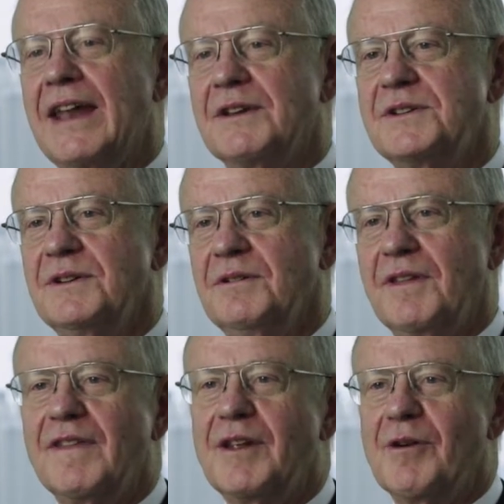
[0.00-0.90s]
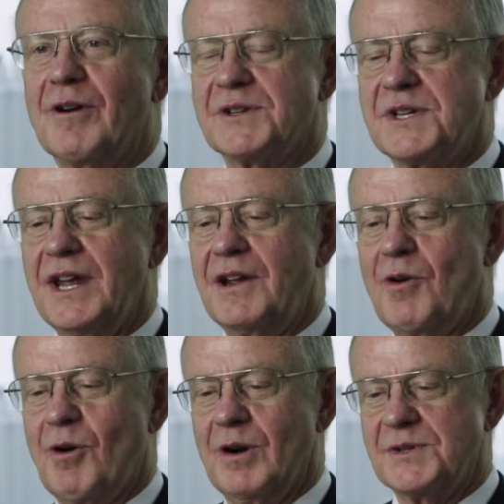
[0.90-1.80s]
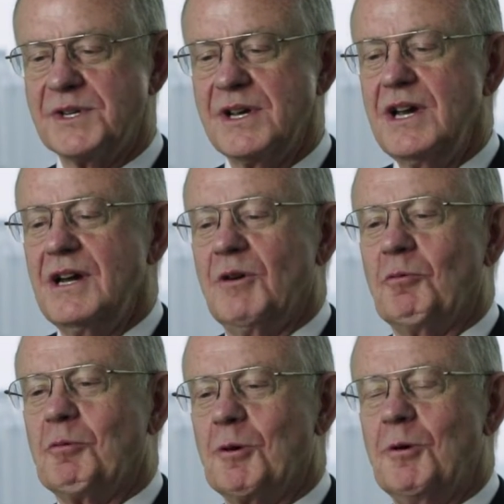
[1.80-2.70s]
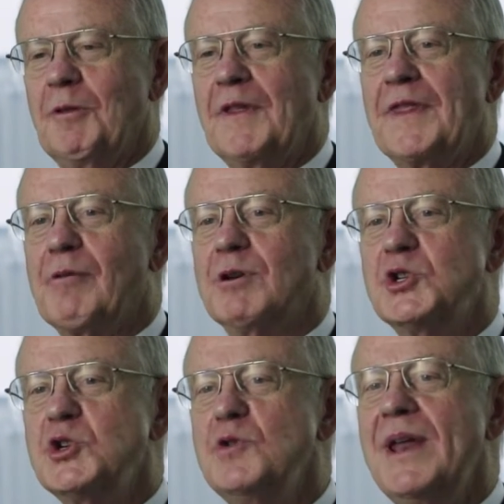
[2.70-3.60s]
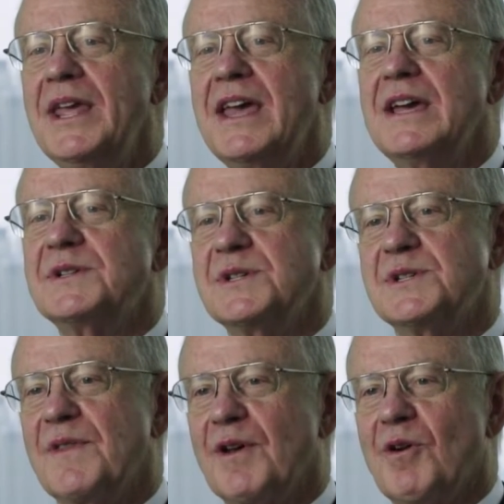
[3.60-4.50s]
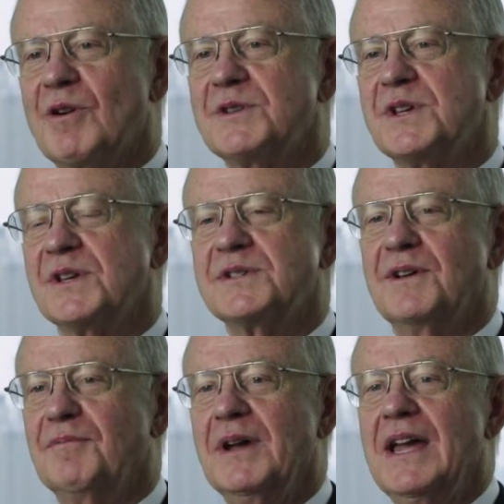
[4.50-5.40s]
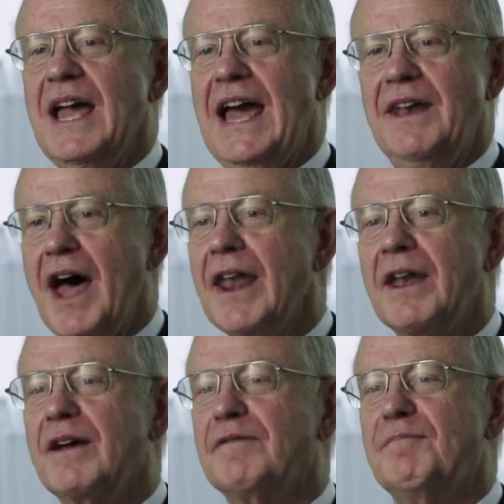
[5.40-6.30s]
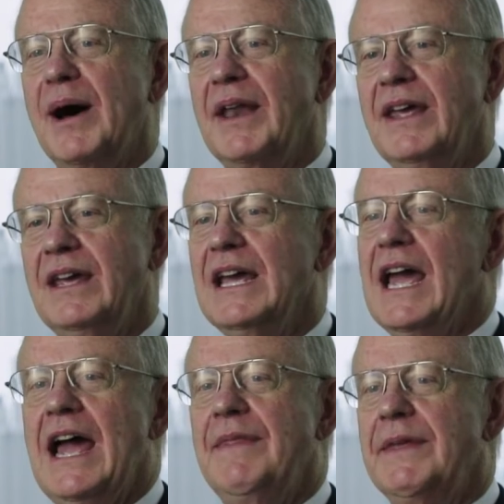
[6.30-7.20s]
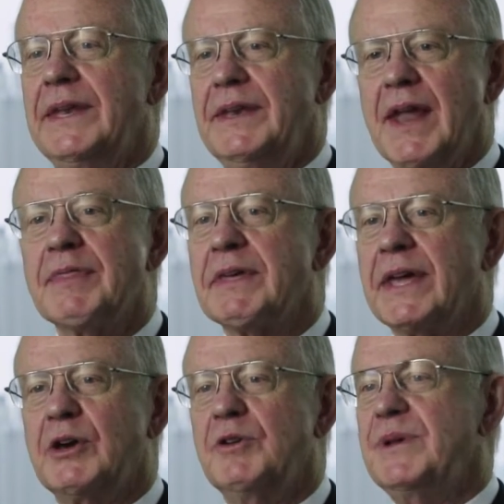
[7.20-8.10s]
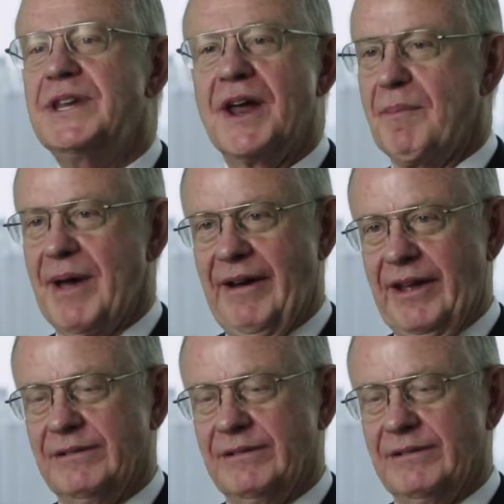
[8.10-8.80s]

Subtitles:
attitude in the New York State courts were that there were too many cases in the court system and not enough money, and that nothing could be done about it.